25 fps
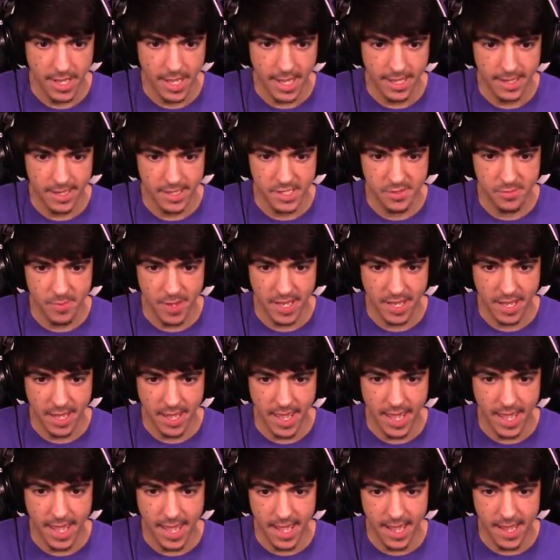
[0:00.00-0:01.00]
Okay, let's make a
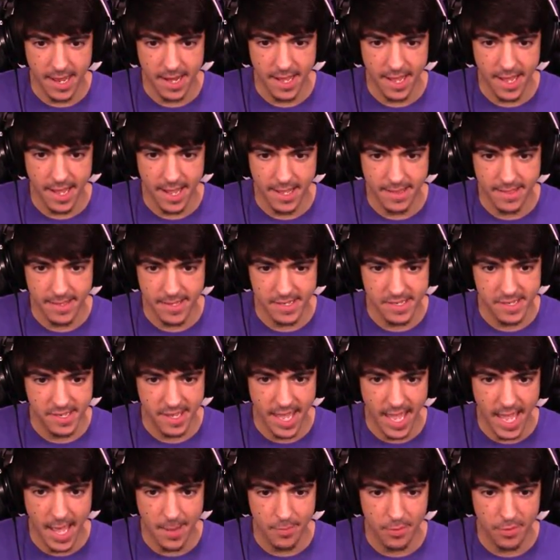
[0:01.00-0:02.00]
head and this
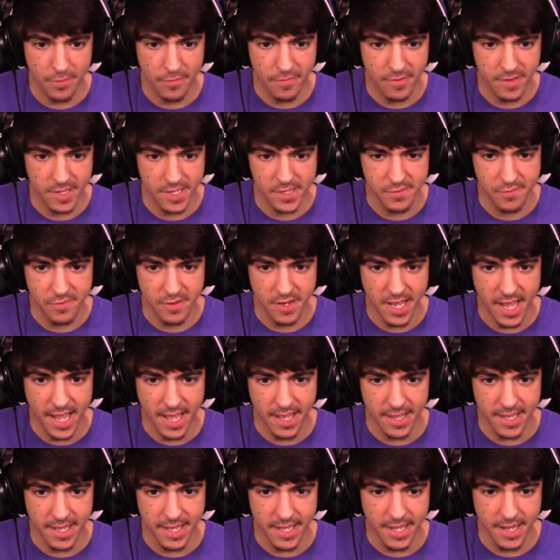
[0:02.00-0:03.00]
gapple for this
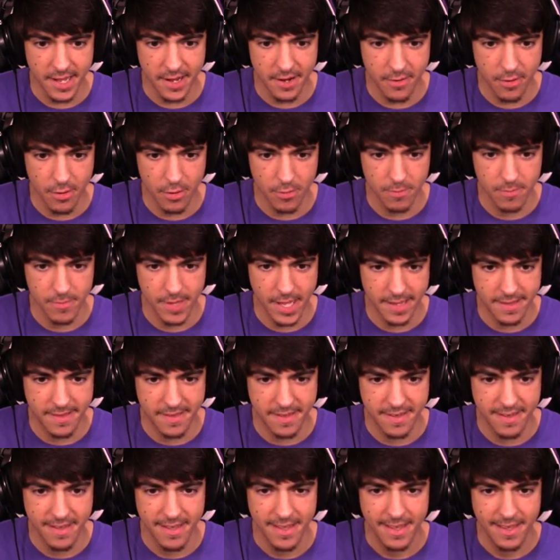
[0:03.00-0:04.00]
finale here. Oh,
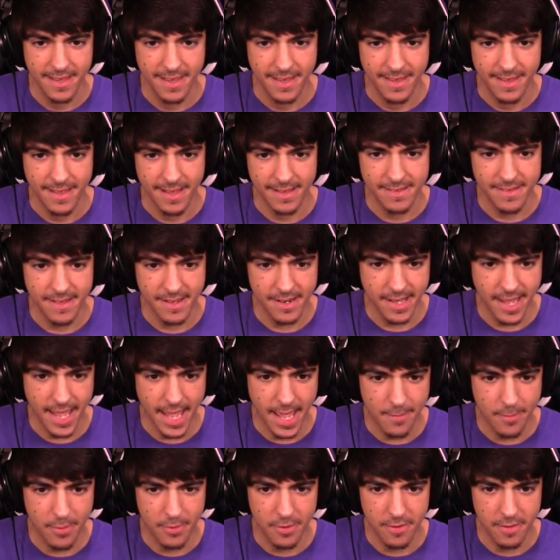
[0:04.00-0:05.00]
that's that's not a
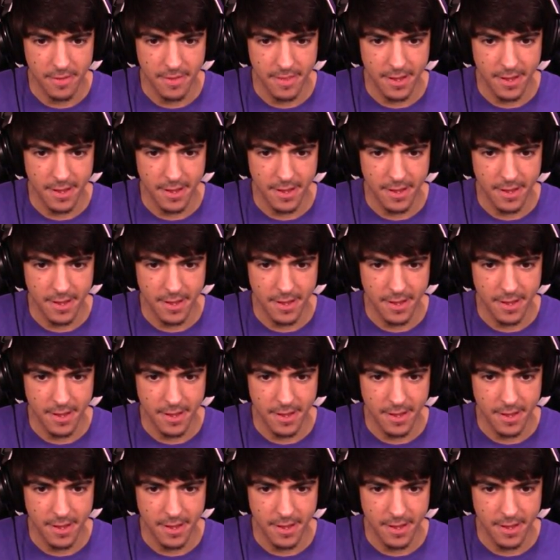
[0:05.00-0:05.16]
gapple.